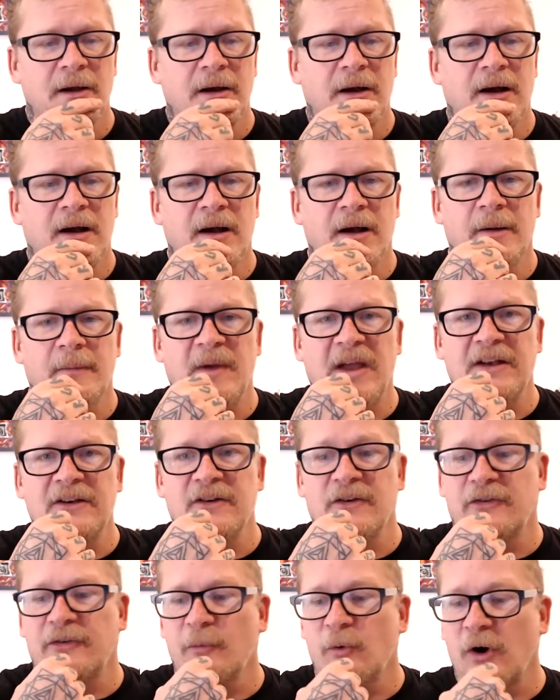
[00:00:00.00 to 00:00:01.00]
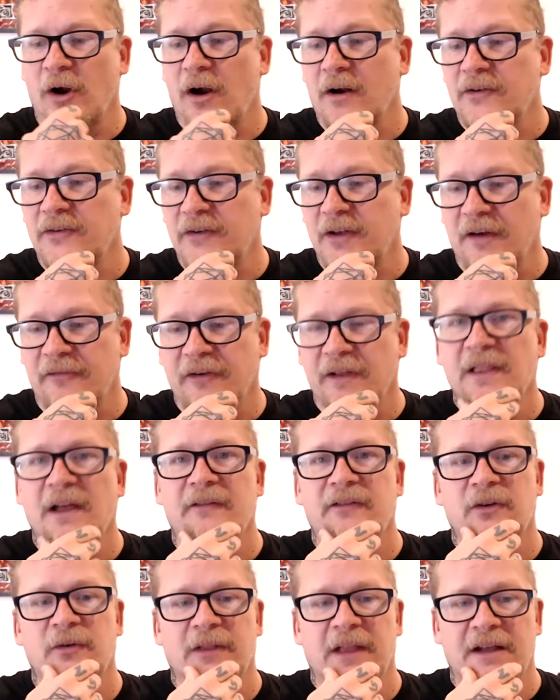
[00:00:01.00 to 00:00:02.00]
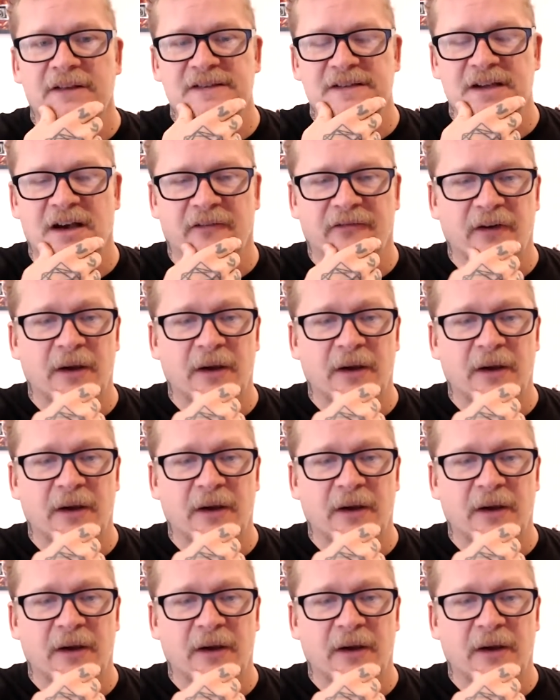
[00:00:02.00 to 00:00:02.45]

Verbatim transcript: um, and do some more art stuff. I love doing that stuff.